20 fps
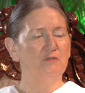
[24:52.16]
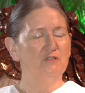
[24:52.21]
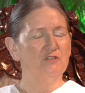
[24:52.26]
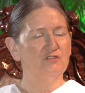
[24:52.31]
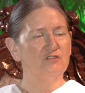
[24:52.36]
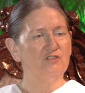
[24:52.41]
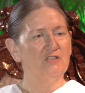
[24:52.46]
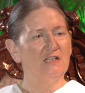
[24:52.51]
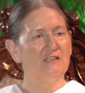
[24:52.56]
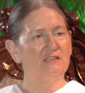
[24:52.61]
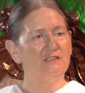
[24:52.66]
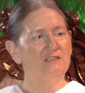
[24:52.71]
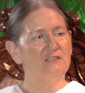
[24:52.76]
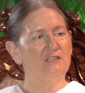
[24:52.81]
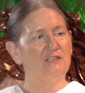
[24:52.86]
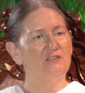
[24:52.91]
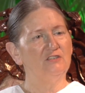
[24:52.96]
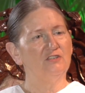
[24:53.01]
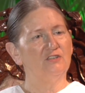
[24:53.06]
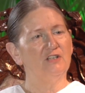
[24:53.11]

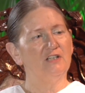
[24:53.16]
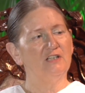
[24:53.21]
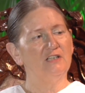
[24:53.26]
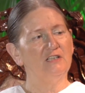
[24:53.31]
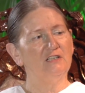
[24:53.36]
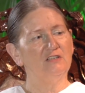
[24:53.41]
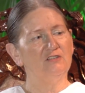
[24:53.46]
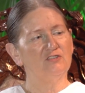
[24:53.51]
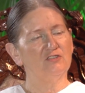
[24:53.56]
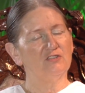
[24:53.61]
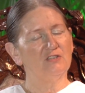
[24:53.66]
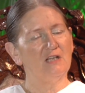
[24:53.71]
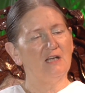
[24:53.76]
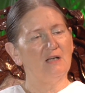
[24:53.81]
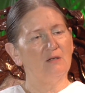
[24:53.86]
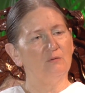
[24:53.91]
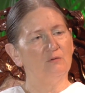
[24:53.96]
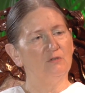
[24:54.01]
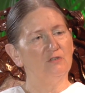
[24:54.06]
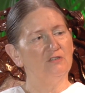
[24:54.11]
personality traits,
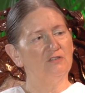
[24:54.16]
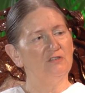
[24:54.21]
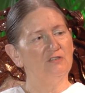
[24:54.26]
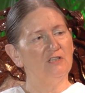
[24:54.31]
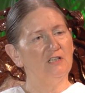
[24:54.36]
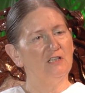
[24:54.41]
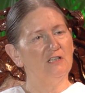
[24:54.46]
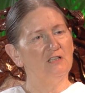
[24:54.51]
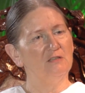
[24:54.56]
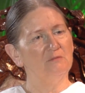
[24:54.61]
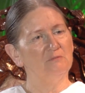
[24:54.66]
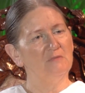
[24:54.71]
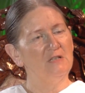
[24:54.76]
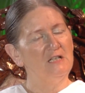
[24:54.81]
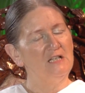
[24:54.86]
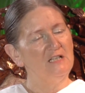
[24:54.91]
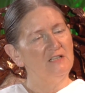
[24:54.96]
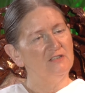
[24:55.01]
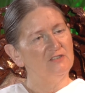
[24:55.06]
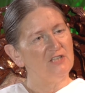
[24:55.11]
our
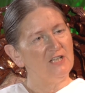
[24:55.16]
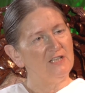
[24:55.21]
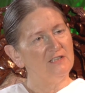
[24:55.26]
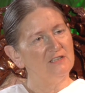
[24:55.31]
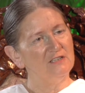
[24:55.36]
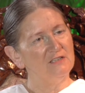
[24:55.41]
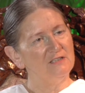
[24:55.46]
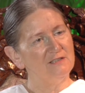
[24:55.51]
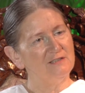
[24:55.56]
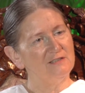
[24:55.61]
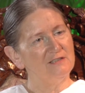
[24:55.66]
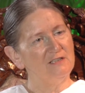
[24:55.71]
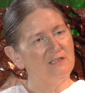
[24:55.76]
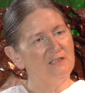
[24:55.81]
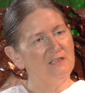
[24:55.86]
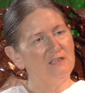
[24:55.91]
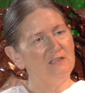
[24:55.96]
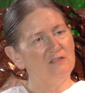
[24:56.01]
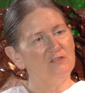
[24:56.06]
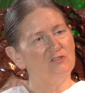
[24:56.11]

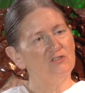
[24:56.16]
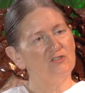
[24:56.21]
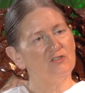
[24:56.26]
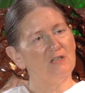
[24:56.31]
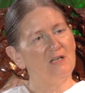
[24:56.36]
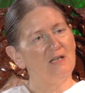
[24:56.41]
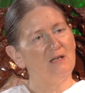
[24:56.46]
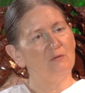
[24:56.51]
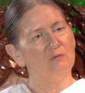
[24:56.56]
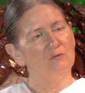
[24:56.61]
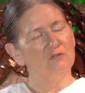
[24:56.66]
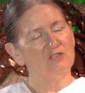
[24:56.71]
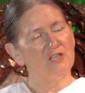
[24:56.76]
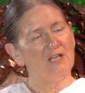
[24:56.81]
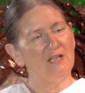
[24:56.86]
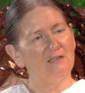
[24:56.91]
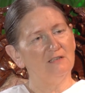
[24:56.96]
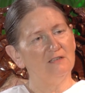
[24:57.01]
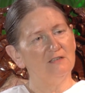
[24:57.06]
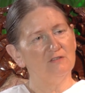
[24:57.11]
tendencies, our
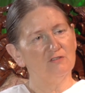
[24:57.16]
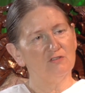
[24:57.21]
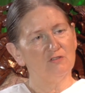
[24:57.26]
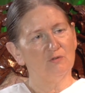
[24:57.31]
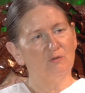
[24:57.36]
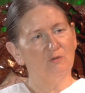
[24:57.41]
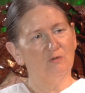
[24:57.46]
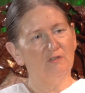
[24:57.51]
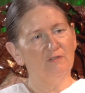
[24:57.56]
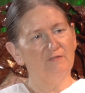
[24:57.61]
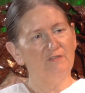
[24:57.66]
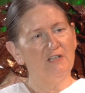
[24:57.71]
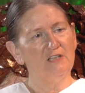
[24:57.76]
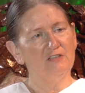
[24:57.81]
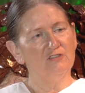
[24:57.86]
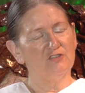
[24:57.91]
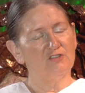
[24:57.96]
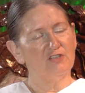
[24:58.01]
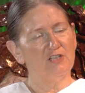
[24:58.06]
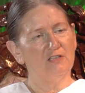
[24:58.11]
talents, all of
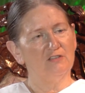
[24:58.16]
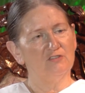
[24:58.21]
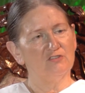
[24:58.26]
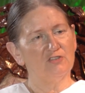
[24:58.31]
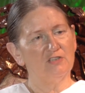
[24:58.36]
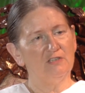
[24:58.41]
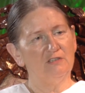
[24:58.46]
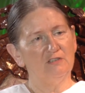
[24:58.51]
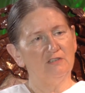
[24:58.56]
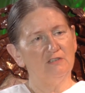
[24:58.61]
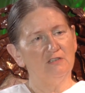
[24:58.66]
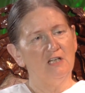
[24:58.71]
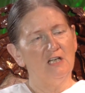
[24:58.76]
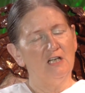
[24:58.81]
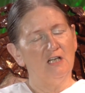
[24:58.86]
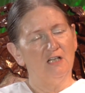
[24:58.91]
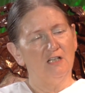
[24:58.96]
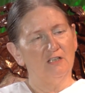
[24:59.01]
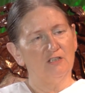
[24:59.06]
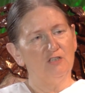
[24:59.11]
these things, they're
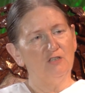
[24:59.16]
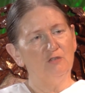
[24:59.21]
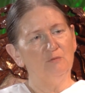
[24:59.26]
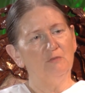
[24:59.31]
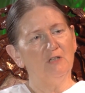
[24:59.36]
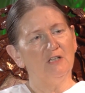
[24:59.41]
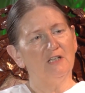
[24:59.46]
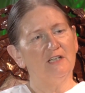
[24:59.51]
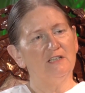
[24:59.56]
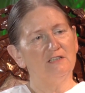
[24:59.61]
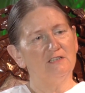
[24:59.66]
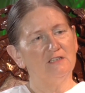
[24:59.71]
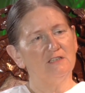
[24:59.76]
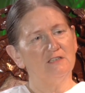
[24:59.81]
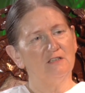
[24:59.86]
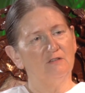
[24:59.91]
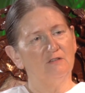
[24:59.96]
accumulated